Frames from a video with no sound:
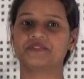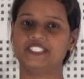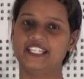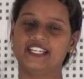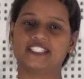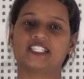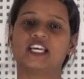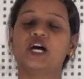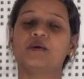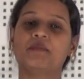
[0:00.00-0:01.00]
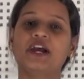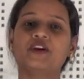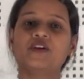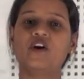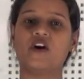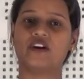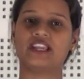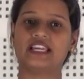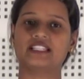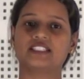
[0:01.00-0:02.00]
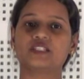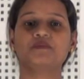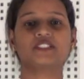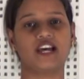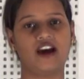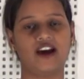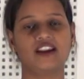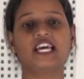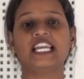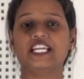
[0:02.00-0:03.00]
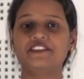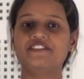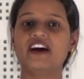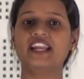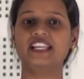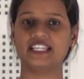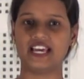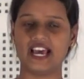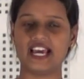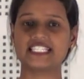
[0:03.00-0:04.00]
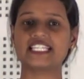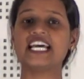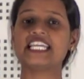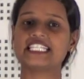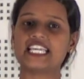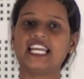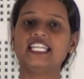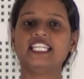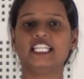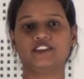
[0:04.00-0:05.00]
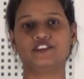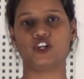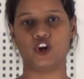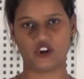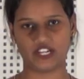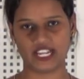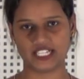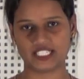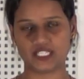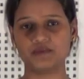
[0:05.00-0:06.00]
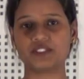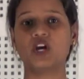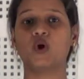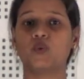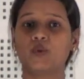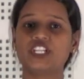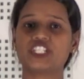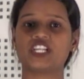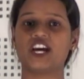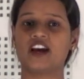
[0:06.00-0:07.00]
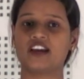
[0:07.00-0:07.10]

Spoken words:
Yes, microorganisms are defined as tiny living organisms which